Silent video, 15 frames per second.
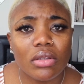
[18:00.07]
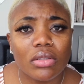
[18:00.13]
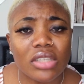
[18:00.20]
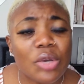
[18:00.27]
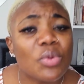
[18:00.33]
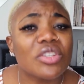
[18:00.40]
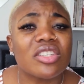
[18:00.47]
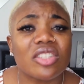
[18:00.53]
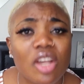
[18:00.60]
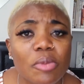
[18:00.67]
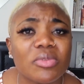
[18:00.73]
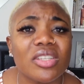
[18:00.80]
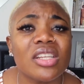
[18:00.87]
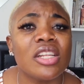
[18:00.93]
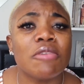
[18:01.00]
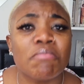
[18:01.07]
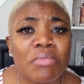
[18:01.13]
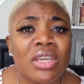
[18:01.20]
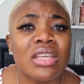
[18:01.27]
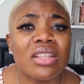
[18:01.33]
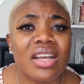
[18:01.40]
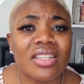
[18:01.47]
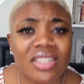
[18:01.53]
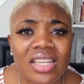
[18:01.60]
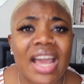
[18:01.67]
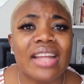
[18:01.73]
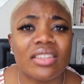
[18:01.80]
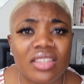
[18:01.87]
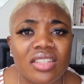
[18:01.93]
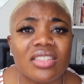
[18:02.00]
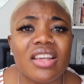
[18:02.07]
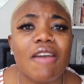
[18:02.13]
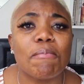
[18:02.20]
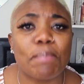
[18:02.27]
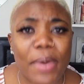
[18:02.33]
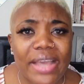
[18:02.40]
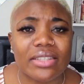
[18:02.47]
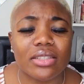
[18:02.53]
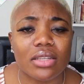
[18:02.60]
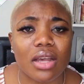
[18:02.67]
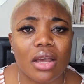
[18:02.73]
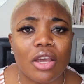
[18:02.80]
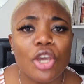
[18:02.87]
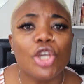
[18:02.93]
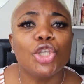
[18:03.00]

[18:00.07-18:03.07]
There was something in me that said I deserve better.